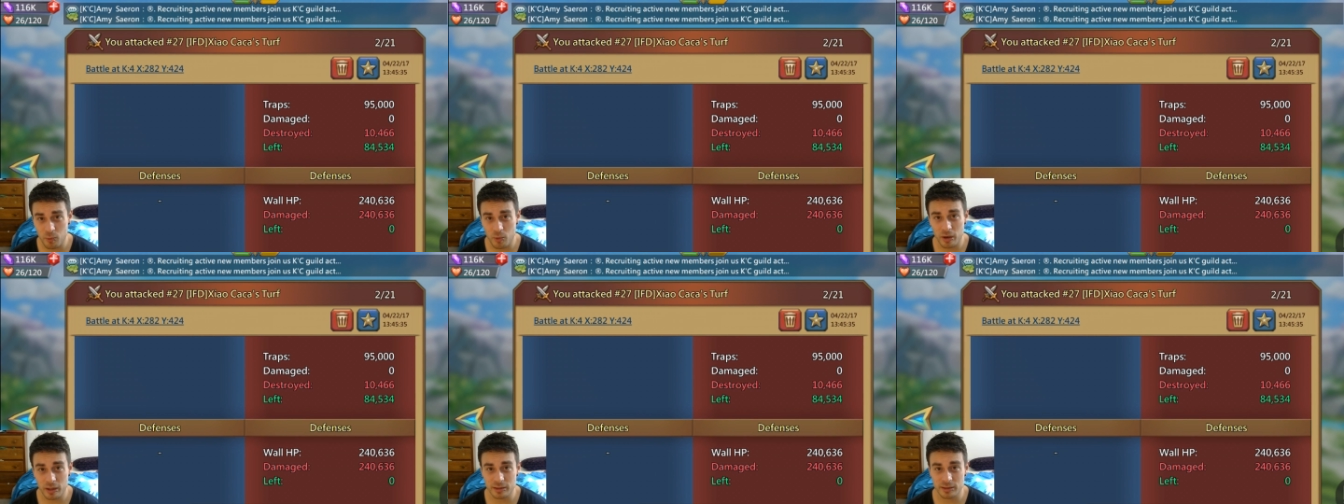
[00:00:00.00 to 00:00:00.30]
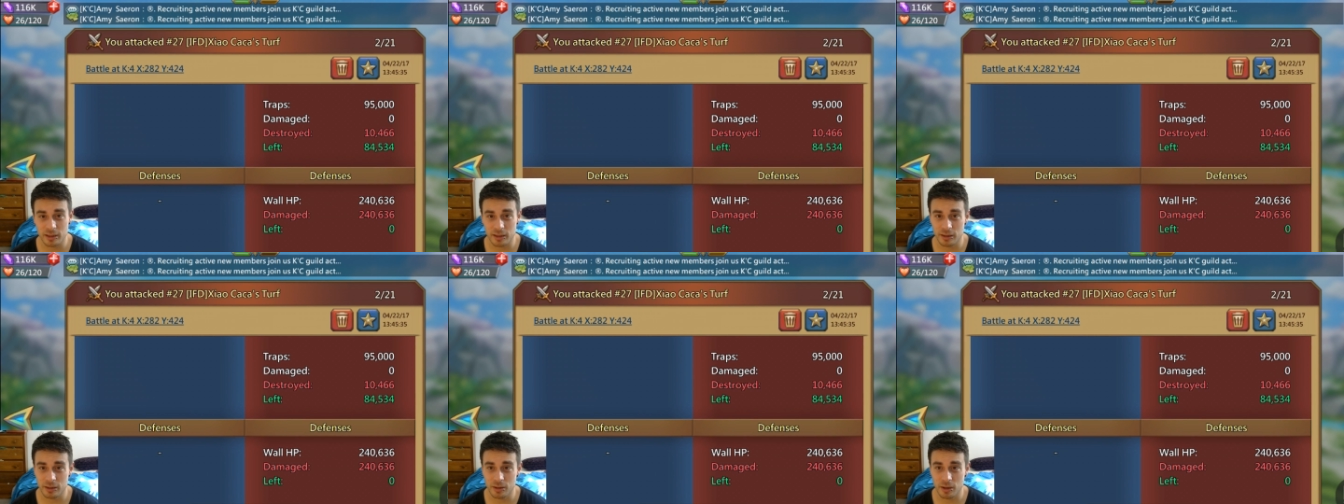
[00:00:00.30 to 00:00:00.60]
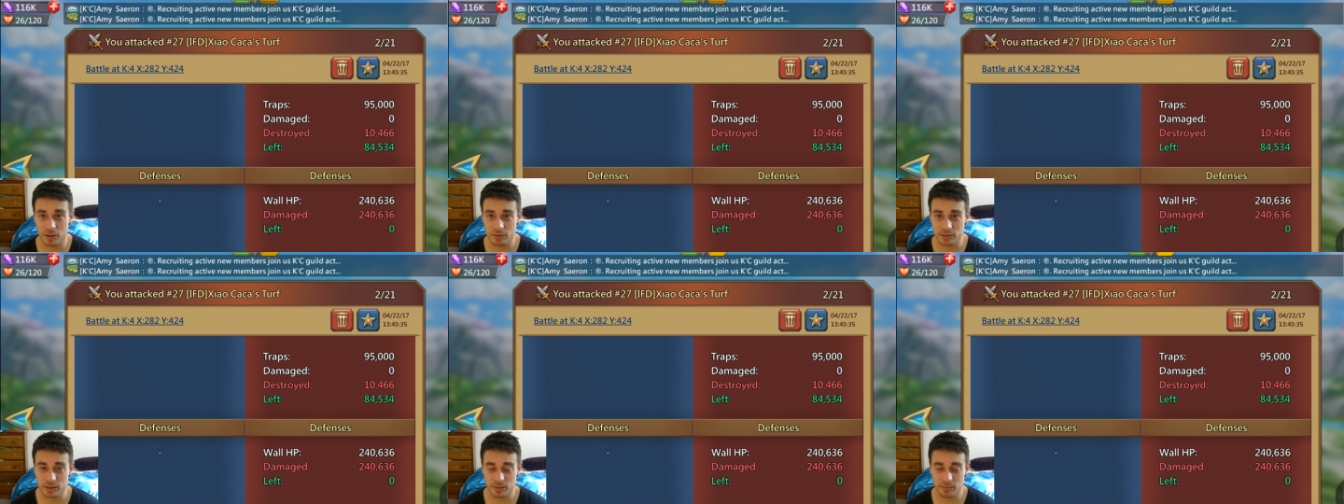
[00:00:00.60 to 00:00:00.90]
was, you
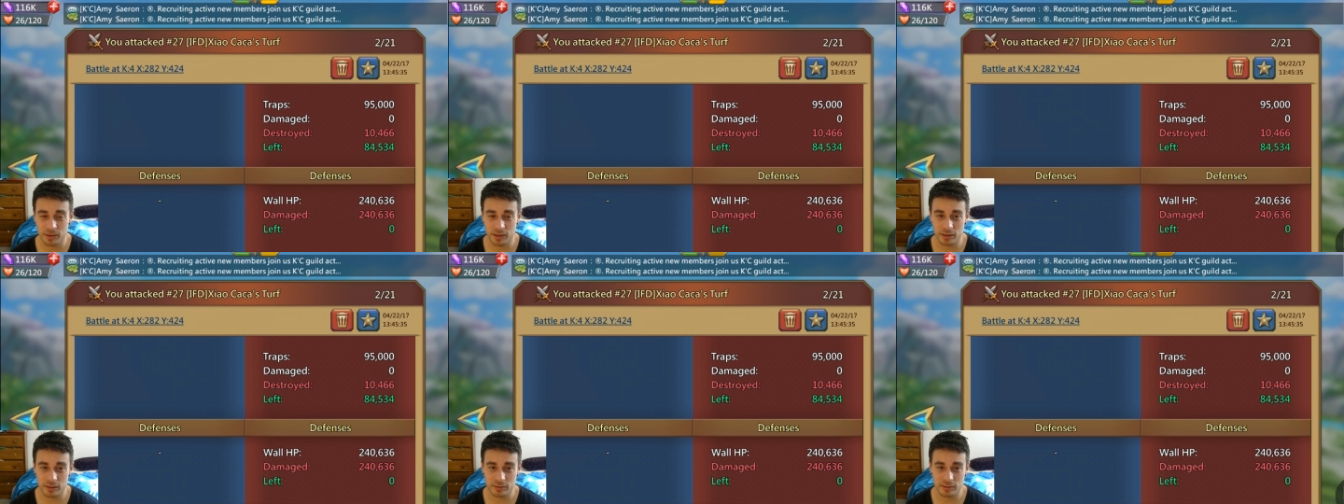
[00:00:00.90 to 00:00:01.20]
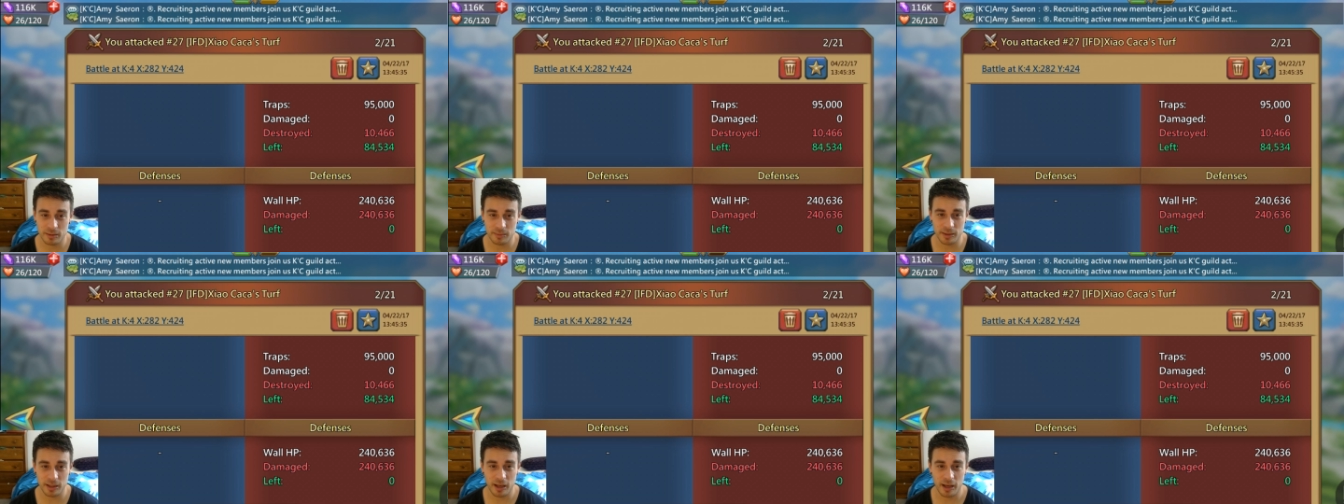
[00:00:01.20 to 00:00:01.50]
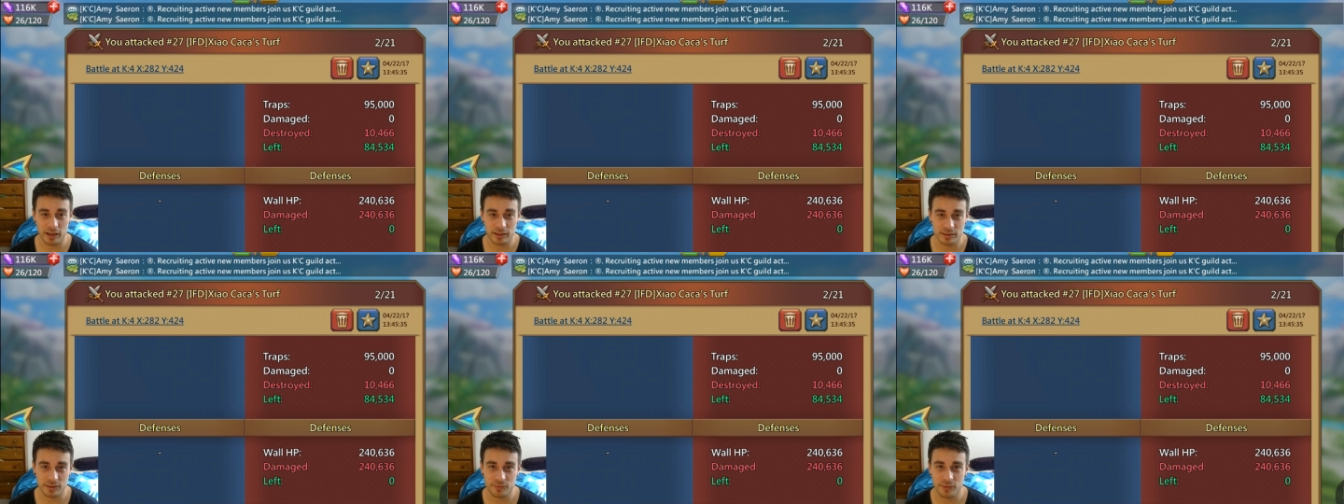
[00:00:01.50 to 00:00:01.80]
know, somebody
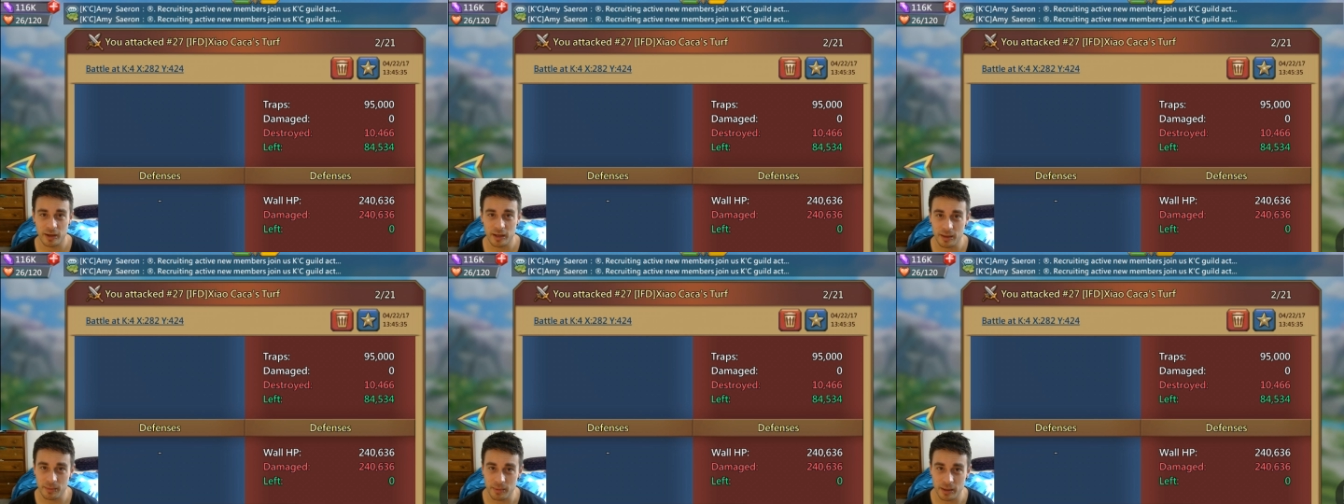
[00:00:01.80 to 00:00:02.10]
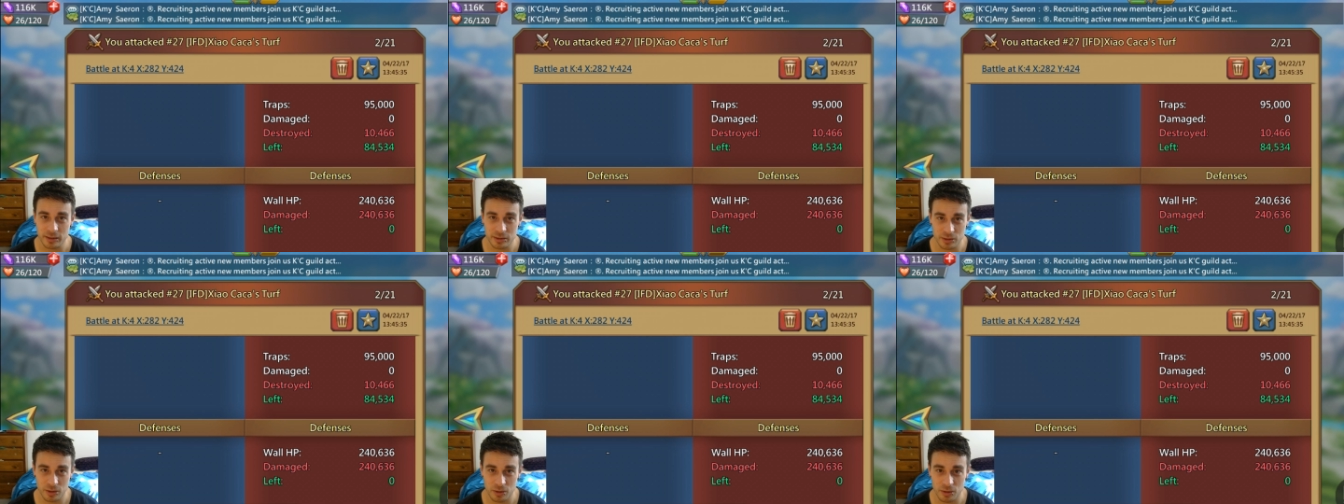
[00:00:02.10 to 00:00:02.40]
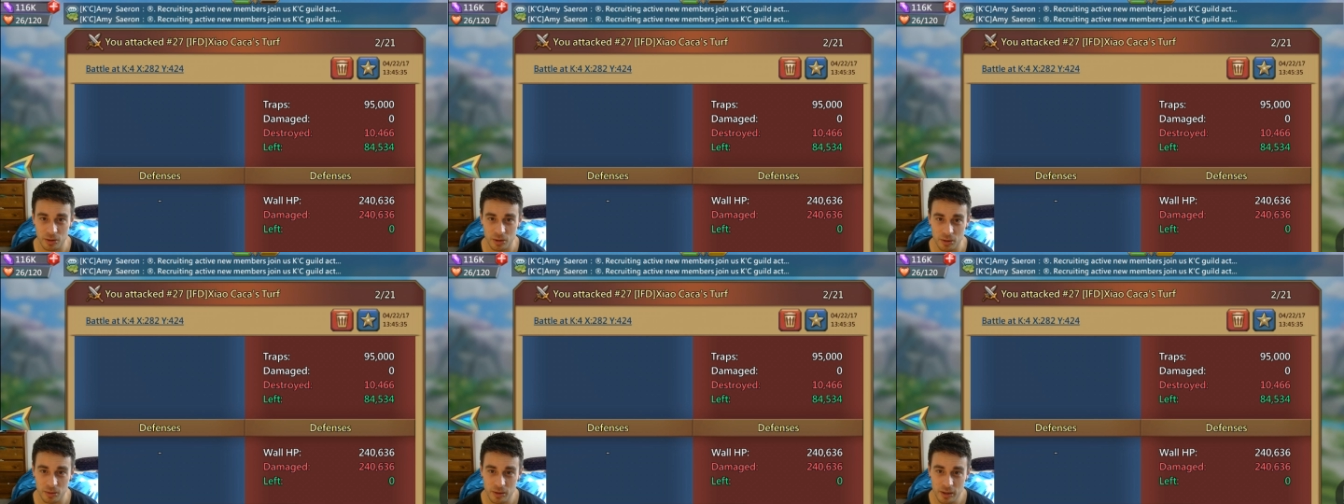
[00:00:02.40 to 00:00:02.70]
asked if I hit my
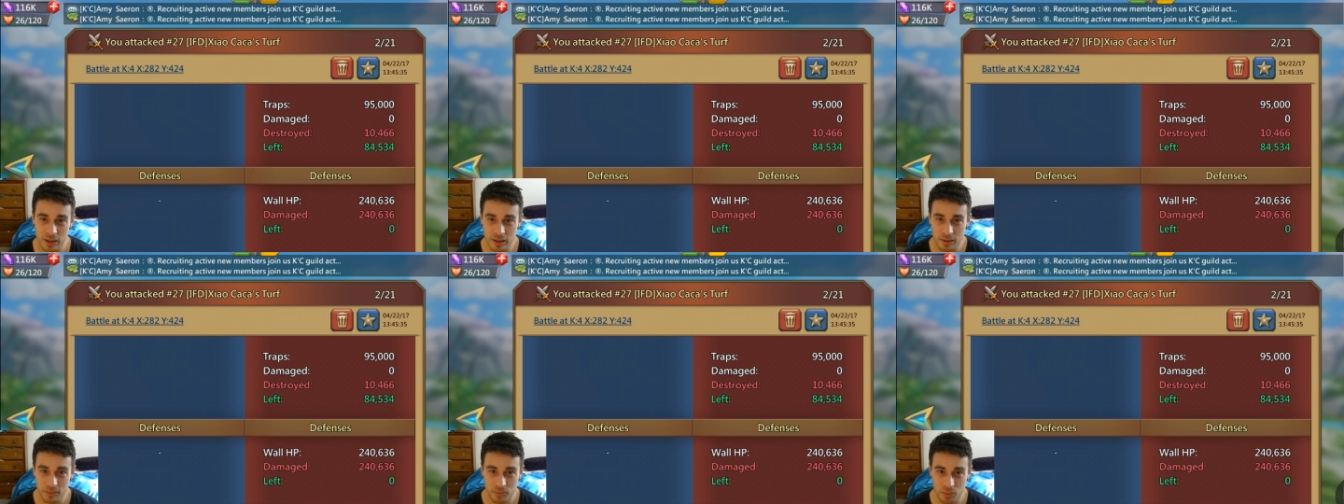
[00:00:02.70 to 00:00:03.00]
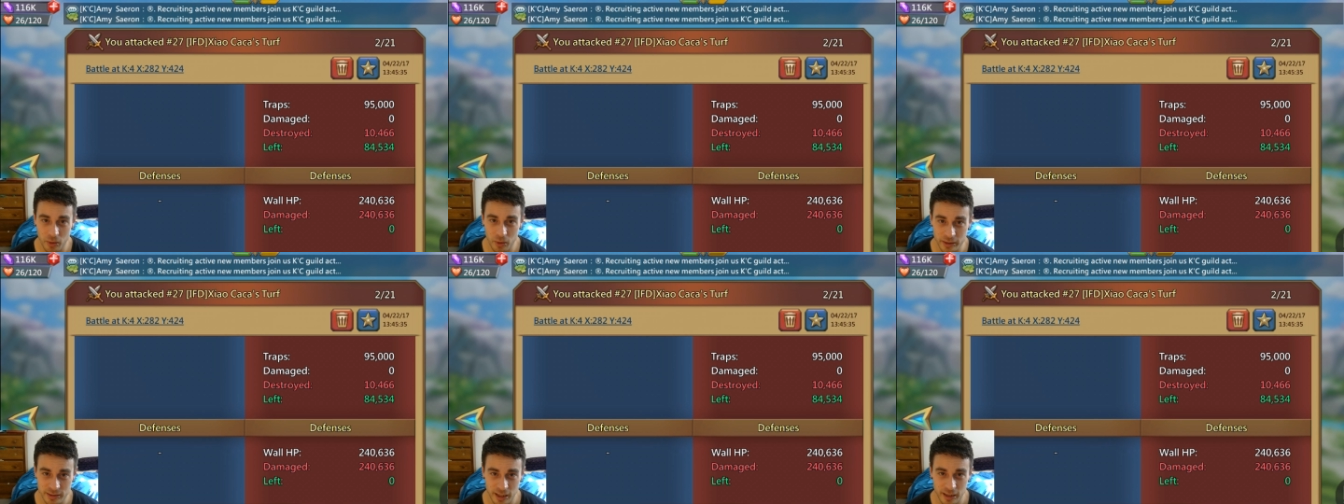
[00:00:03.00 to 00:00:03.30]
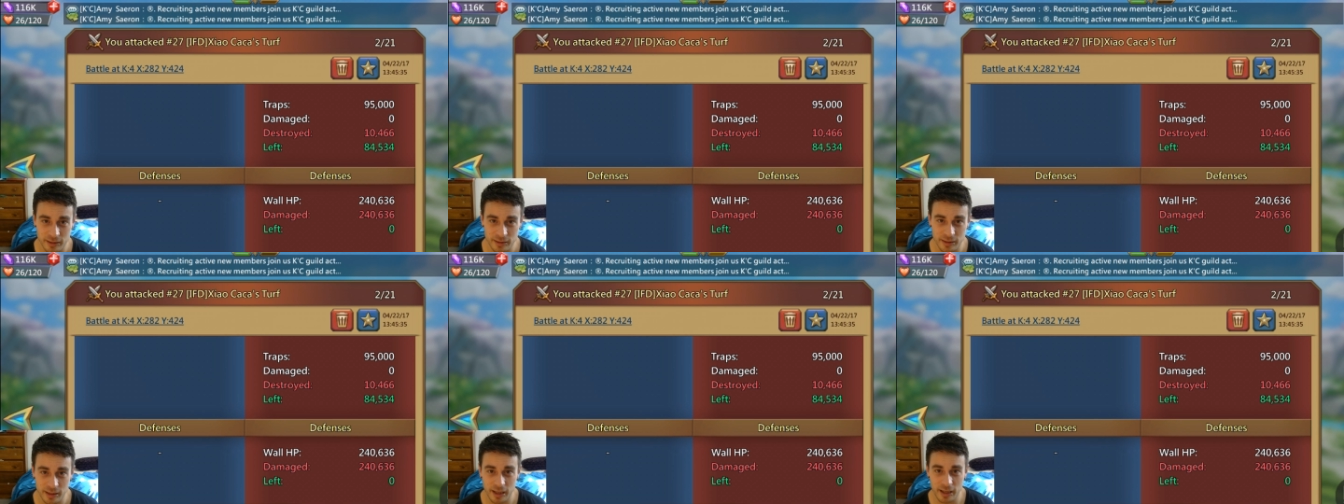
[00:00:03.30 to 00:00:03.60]
solo points.
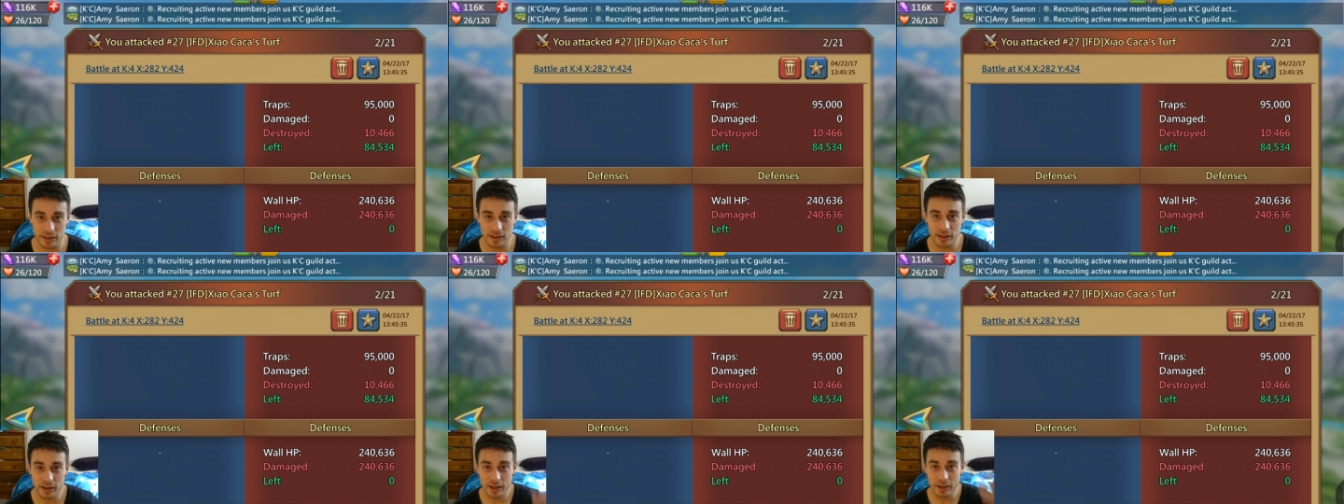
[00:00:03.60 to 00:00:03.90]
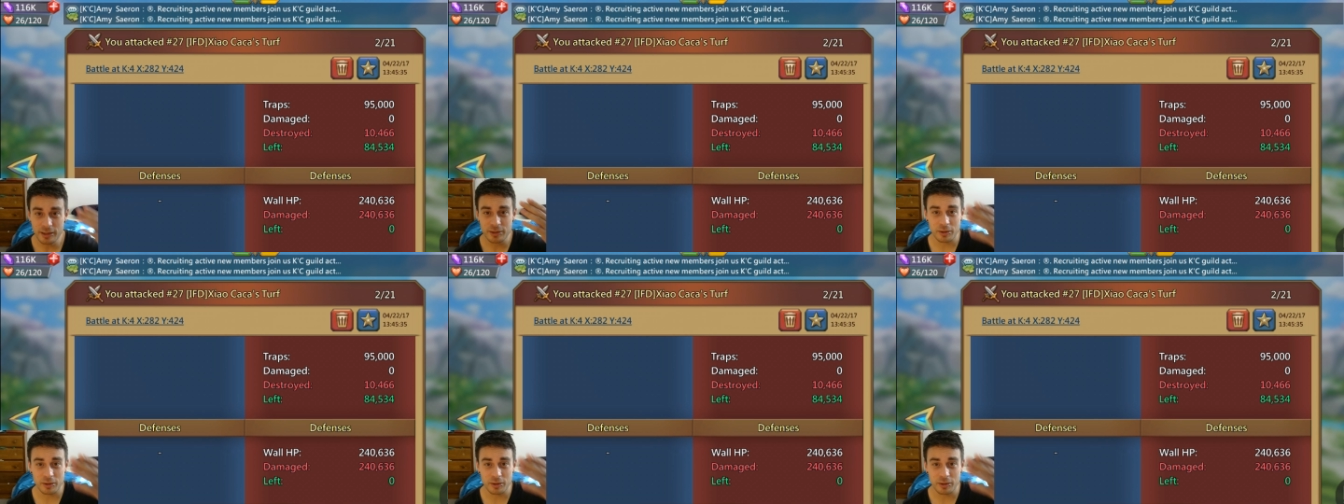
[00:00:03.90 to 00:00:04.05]
I did.